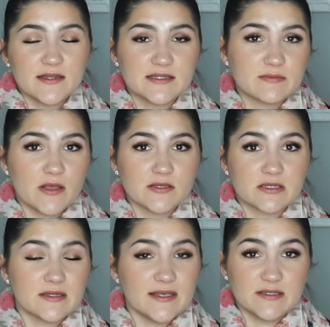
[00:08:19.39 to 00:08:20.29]
and it
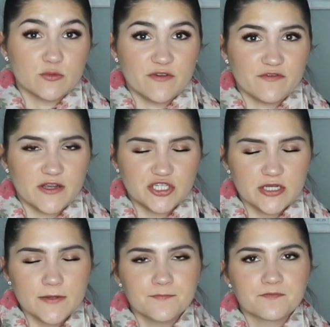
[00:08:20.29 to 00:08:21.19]
smells nice and
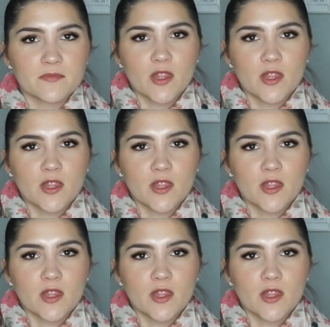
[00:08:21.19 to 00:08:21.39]
refreshing.